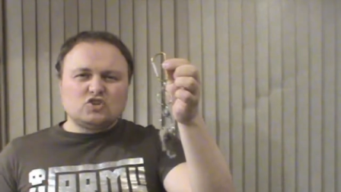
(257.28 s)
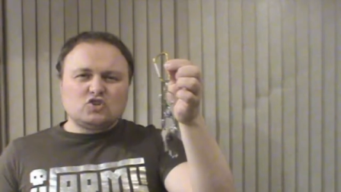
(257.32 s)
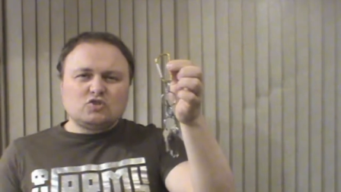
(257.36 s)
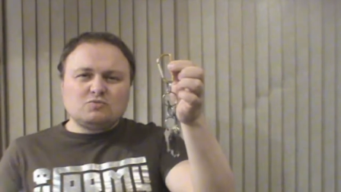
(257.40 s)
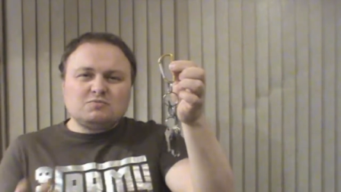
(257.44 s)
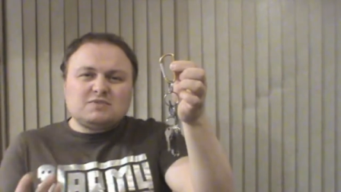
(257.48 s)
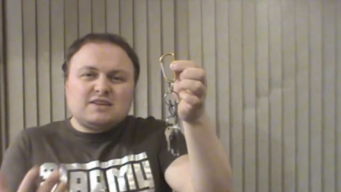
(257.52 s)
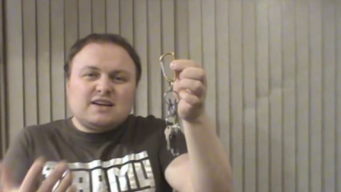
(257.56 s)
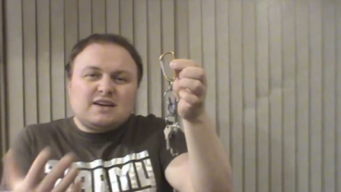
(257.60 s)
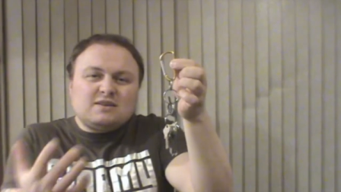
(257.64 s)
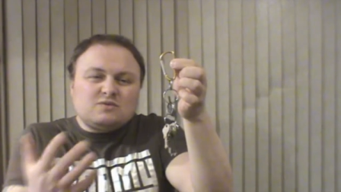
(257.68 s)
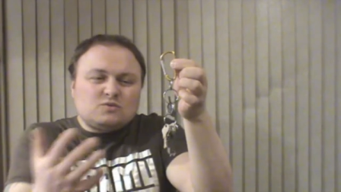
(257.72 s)

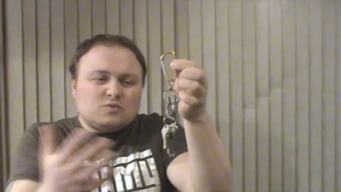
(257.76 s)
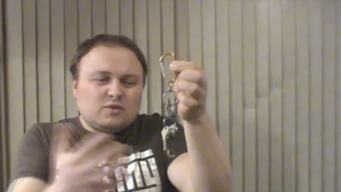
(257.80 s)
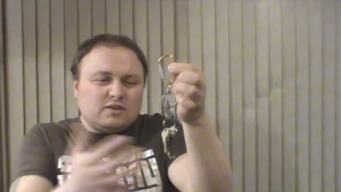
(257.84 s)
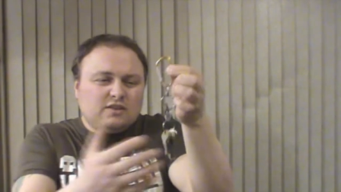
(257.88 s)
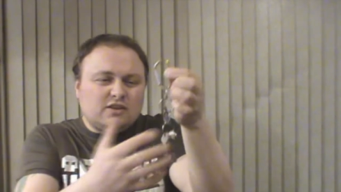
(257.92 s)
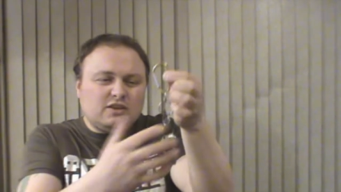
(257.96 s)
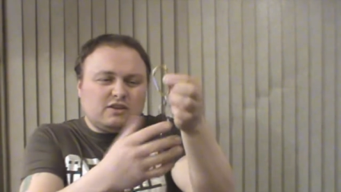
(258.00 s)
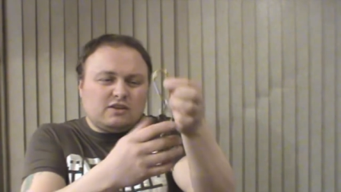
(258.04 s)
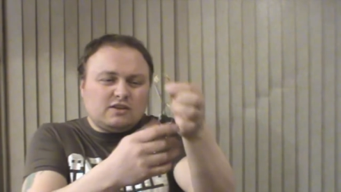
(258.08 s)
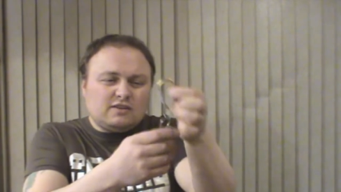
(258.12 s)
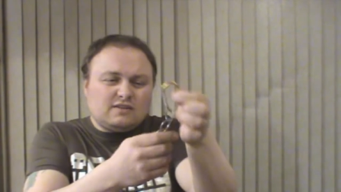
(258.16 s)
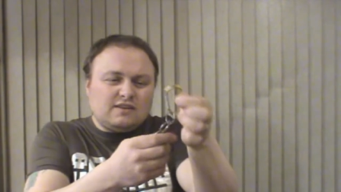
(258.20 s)
Sometimes
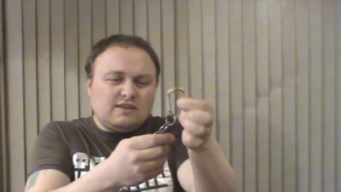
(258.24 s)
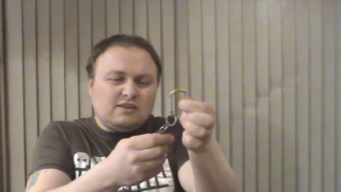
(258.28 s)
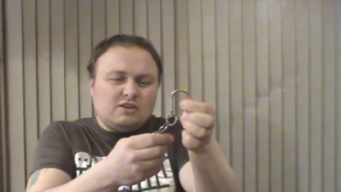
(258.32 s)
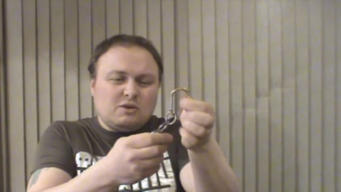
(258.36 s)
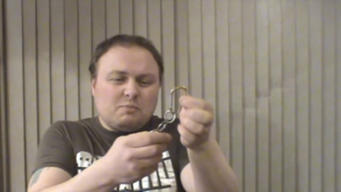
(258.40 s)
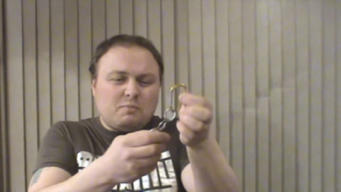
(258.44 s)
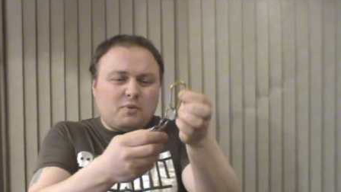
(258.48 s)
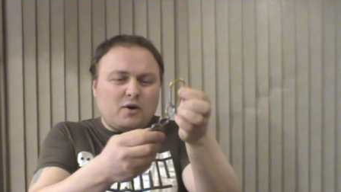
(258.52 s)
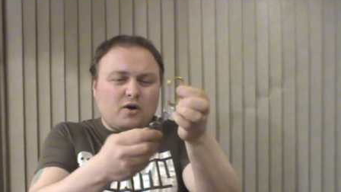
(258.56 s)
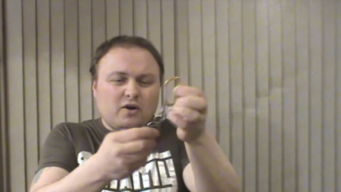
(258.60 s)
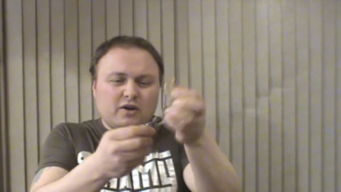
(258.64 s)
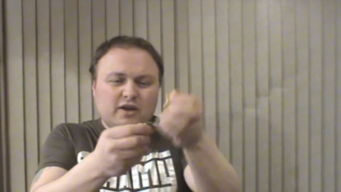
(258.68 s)
when it's in
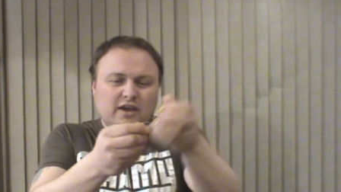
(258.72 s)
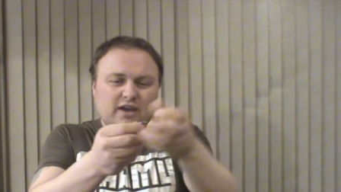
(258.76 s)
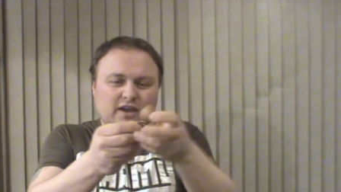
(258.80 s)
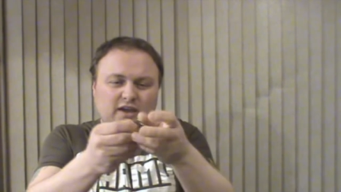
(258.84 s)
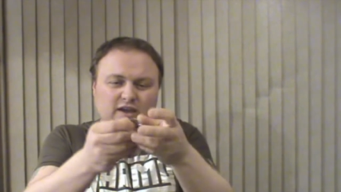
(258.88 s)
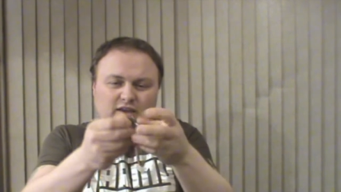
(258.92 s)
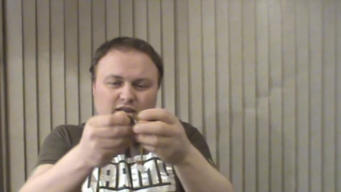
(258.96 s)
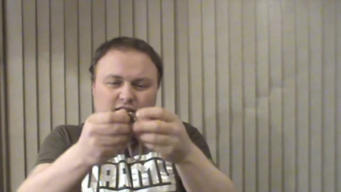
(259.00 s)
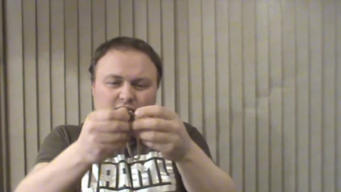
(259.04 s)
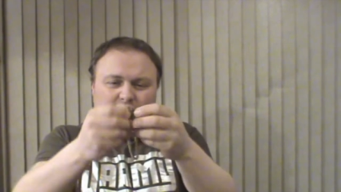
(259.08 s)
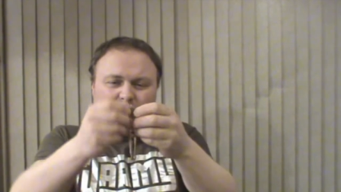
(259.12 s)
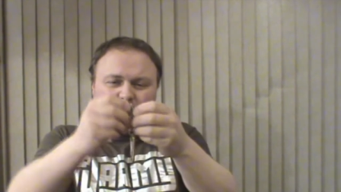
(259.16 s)
your
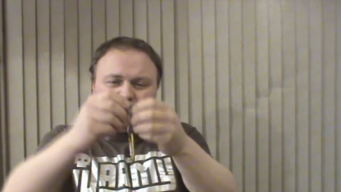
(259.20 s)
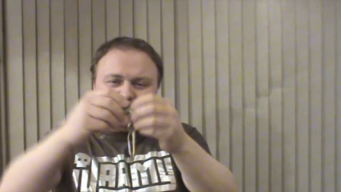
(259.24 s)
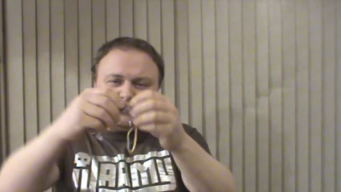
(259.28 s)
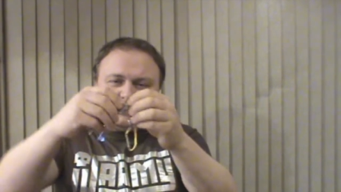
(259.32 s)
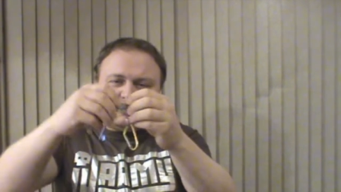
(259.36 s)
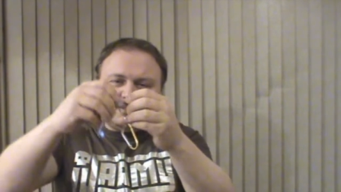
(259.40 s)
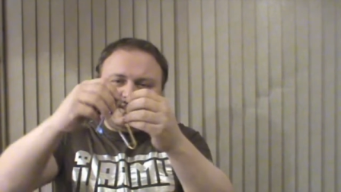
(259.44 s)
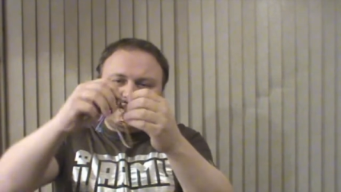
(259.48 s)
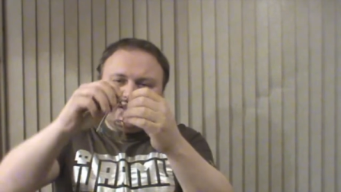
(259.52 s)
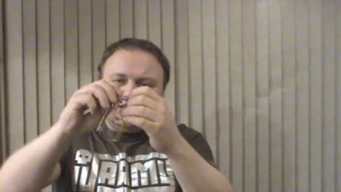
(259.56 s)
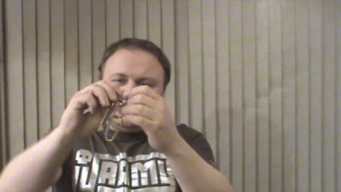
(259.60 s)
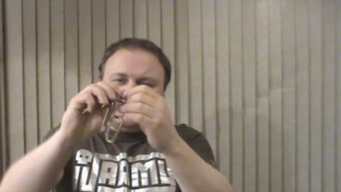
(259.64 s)
pocket, you just,